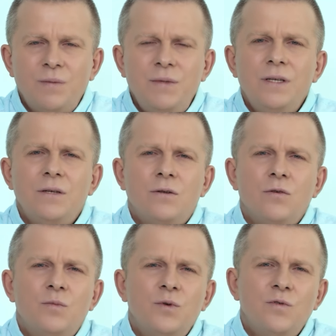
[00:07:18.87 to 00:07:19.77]
He trades
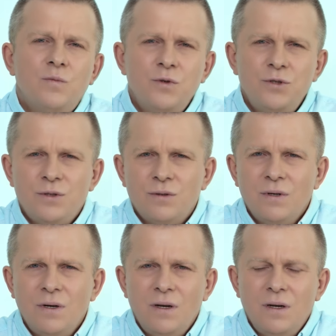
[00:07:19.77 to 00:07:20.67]
God's love
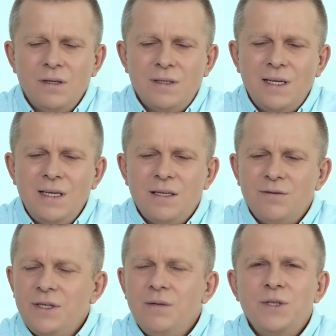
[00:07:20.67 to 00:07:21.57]
for these
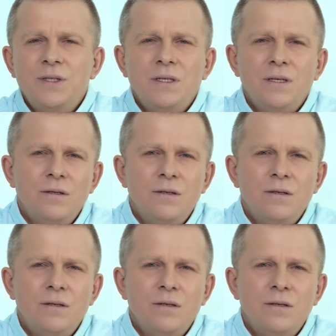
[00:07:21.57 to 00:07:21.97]
temporary